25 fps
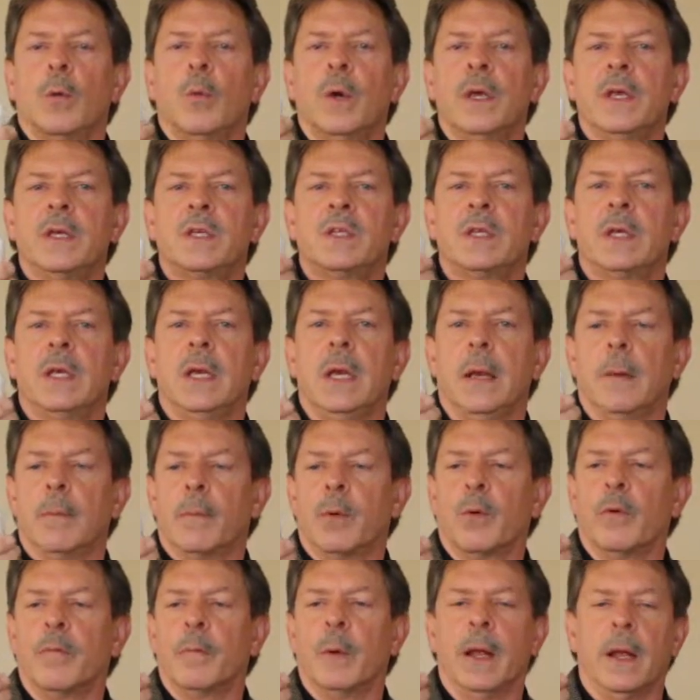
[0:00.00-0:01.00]
we see
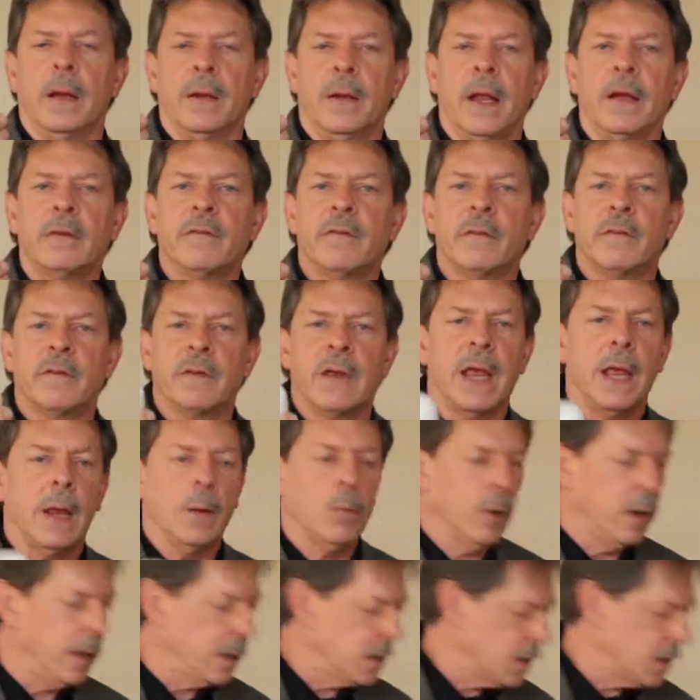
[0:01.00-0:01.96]
improvement on DEXA scan when